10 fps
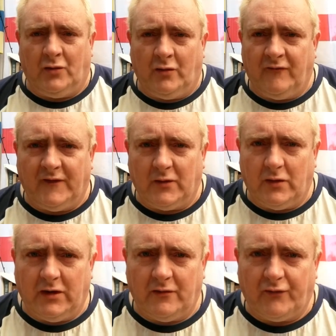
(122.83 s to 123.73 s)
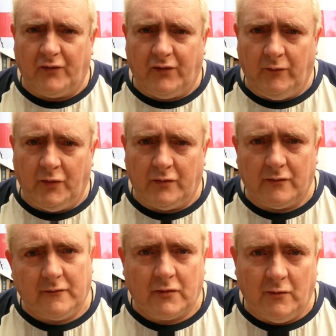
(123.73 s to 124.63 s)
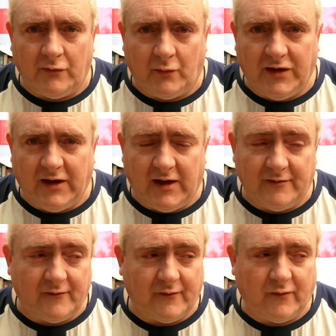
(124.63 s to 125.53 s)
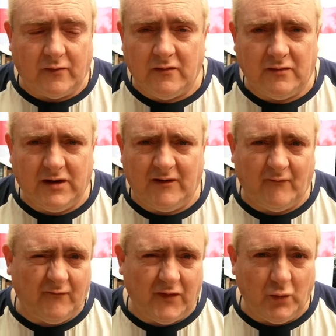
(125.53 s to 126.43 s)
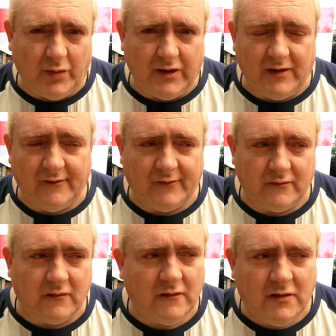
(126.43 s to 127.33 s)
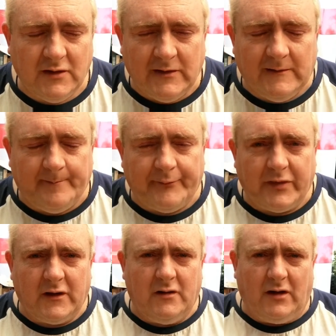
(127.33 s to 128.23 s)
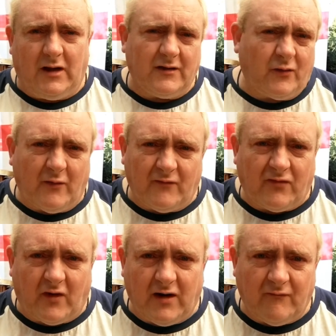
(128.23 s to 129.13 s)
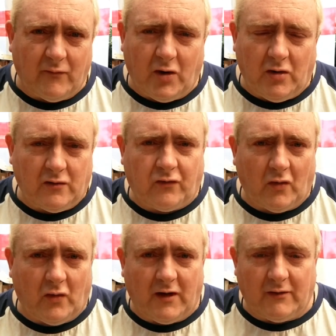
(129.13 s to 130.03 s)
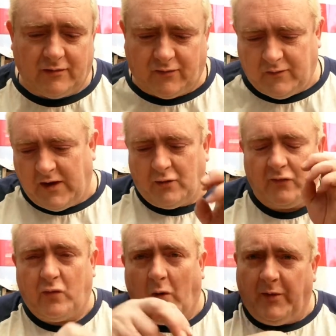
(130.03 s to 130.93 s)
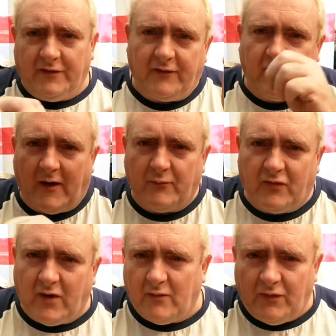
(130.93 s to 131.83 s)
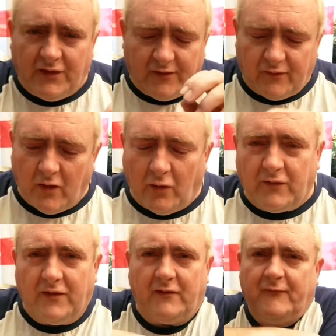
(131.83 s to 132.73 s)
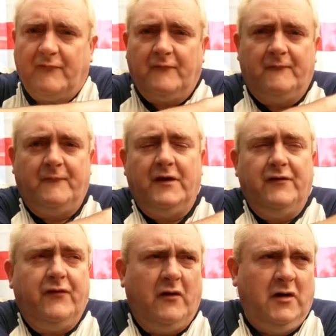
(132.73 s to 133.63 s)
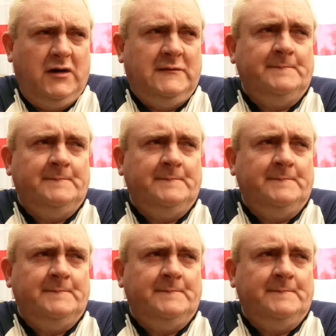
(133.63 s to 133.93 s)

Don't know if anyone else does it, but comes weekends I have a few beers and I like to have a try of them all, so I end up swapping the taps around the discos in the fridge.